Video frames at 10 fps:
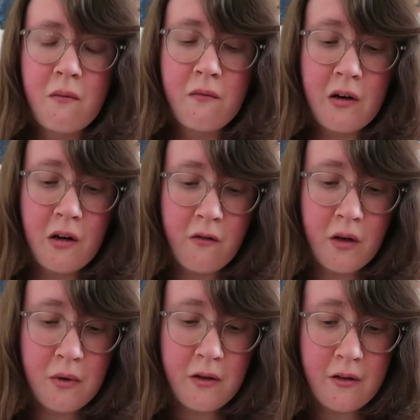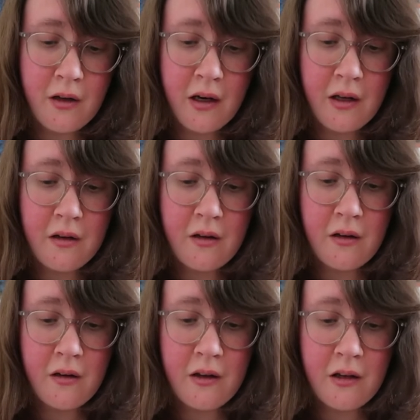Very lovely person. And
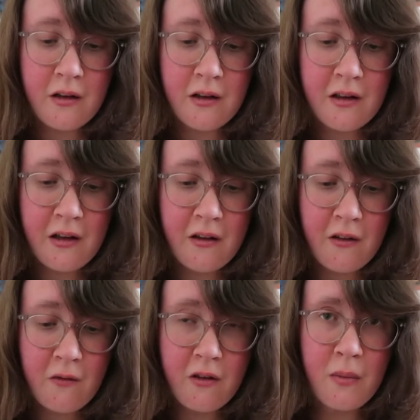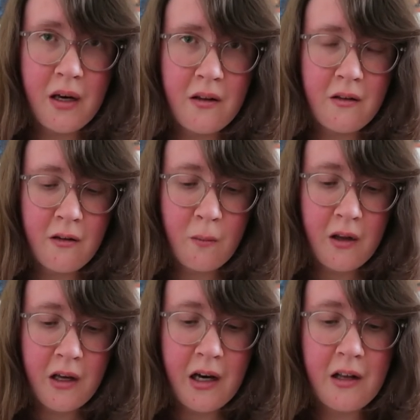uh, they did these wristbands where
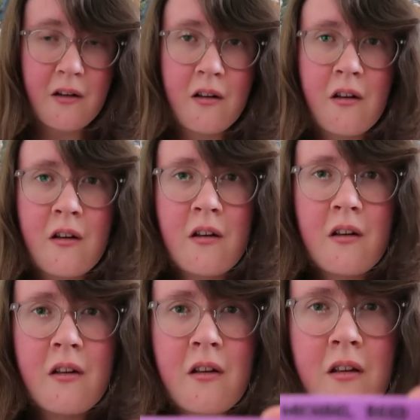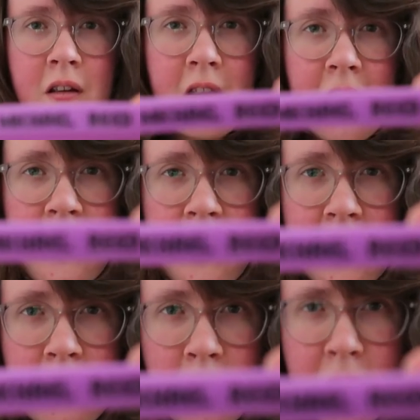they had the
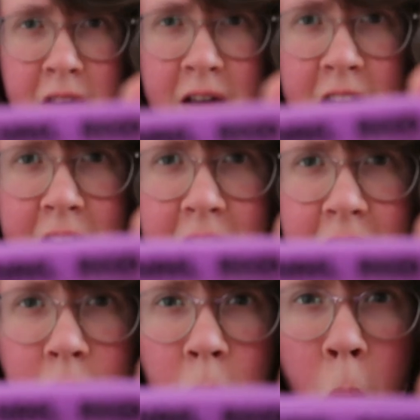name. Can you see it?